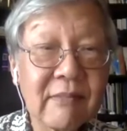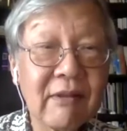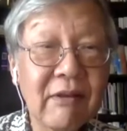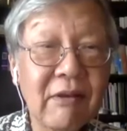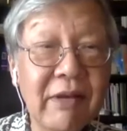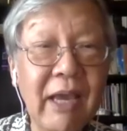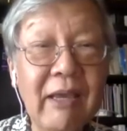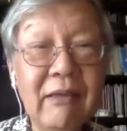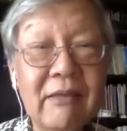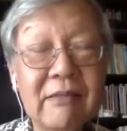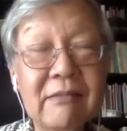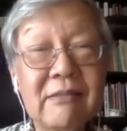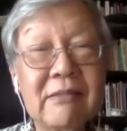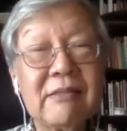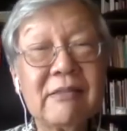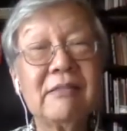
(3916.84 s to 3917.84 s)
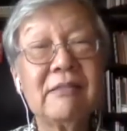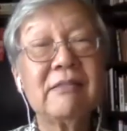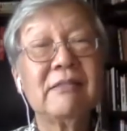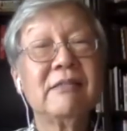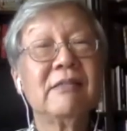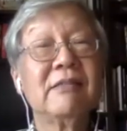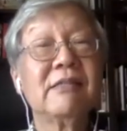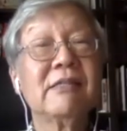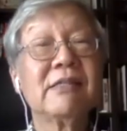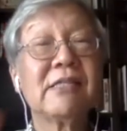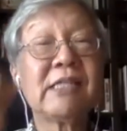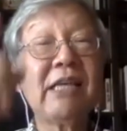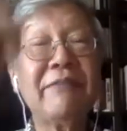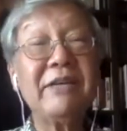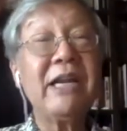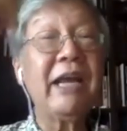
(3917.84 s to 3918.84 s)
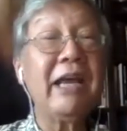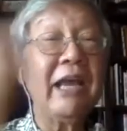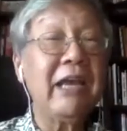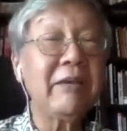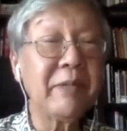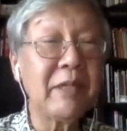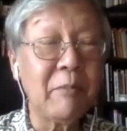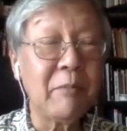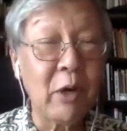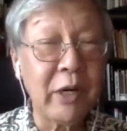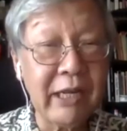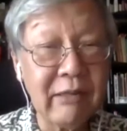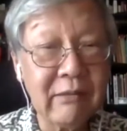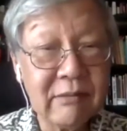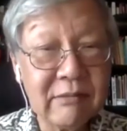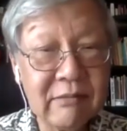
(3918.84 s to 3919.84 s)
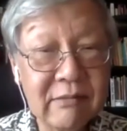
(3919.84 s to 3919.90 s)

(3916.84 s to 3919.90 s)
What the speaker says: Okay? 7 a.m. in the morning,